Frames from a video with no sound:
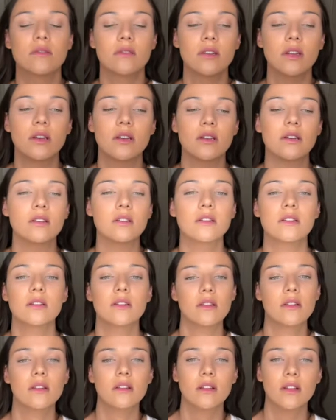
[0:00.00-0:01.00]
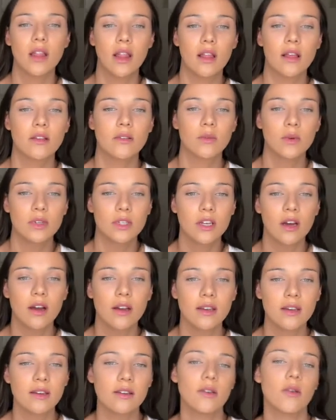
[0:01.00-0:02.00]
because that's what
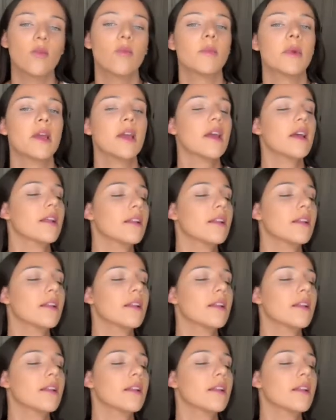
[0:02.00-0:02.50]
Tati told me.